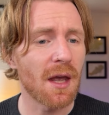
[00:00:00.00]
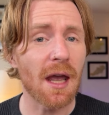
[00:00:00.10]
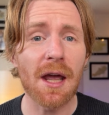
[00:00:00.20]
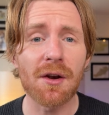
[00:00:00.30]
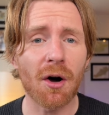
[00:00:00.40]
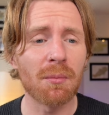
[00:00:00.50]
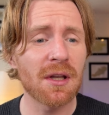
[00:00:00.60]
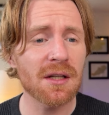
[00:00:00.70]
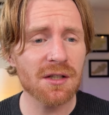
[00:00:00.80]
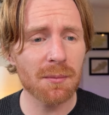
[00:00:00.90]
and I'll
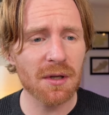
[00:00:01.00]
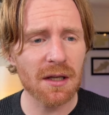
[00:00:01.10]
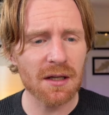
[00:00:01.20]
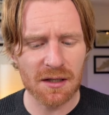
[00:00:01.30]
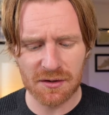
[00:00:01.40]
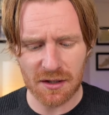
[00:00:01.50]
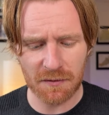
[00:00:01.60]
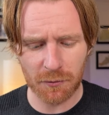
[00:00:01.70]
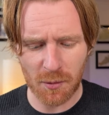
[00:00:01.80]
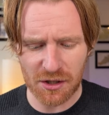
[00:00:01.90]
begin typing in his
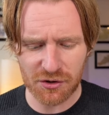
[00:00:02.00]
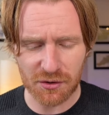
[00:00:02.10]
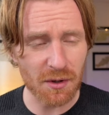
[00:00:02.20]
information,